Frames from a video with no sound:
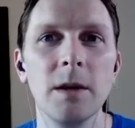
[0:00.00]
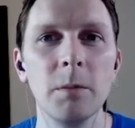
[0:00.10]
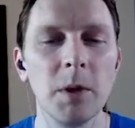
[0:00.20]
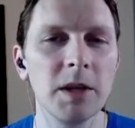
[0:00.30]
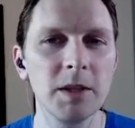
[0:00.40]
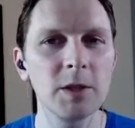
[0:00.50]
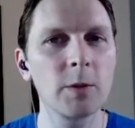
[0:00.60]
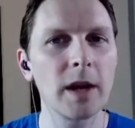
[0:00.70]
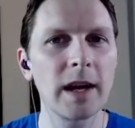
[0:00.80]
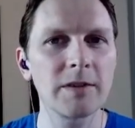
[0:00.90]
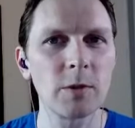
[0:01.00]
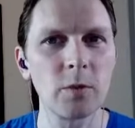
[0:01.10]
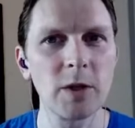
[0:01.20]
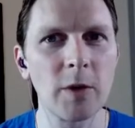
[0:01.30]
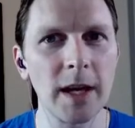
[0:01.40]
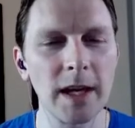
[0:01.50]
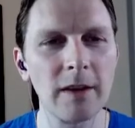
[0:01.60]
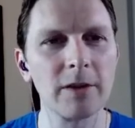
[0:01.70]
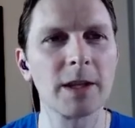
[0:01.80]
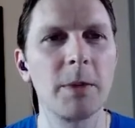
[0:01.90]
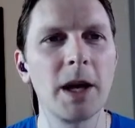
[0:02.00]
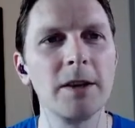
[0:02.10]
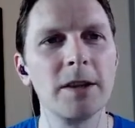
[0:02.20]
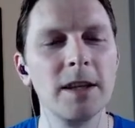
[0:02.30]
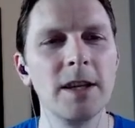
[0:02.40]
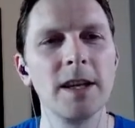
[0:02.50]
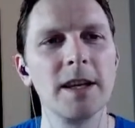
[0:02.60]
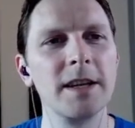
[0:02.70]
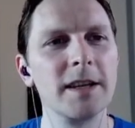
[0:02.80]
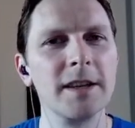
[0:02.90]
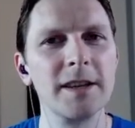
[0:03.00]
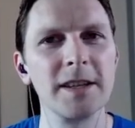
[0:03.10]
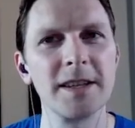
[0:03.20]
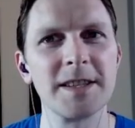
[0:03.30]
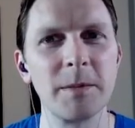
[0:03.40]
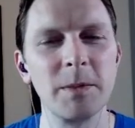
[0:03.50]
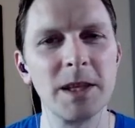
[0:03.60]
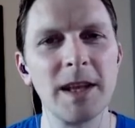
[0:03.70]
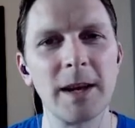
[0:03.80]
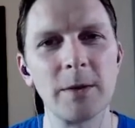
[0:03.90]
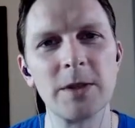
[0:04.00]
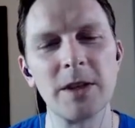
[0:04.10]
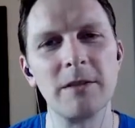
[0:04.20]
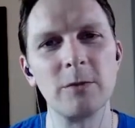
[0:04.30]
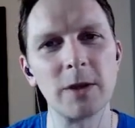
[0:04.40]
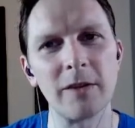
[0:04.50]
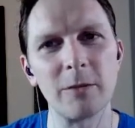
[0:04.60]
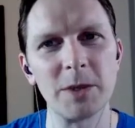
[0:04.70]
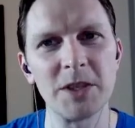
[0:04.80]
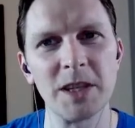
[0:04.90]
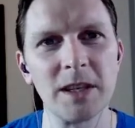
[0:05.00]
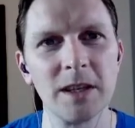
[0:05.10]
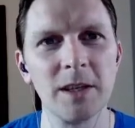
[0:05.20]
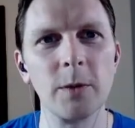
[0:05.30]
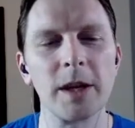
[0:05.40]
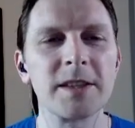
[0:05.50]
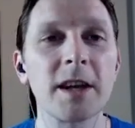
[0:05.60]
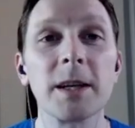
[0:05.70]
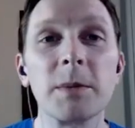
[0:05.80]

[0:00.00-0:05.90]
but you don't want to have to rewrite every compiler in the assembly language of whatever machine you want to target,